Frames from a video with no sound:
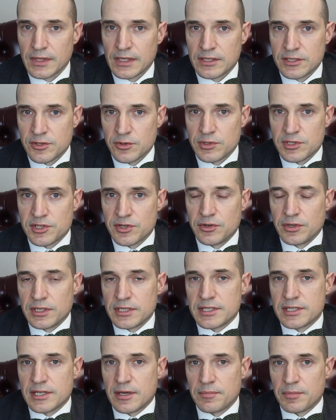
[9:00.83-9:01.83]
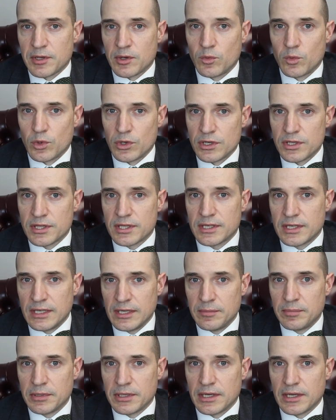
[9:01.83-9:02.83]
So it's certainly something worth
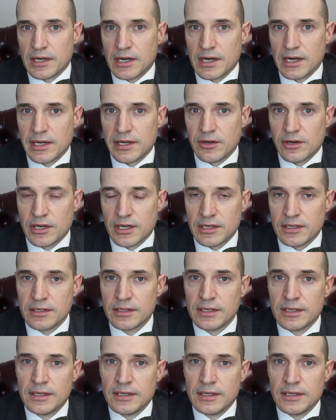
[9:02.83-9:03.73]
keeping an eye on,